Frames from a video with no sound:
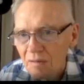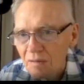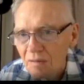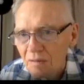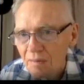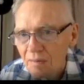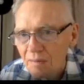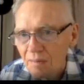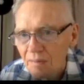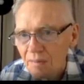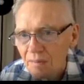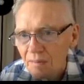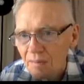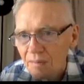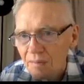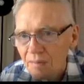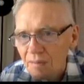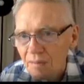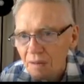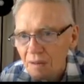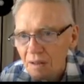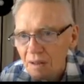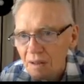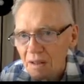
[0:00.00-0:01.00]
Can
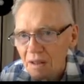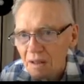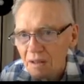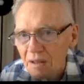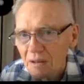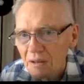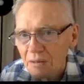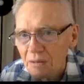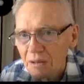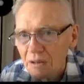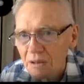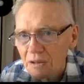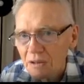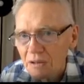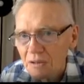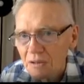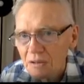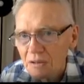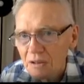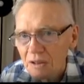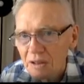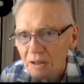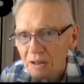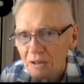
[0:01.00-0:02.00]
I
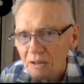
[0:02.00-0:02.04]
reduce that?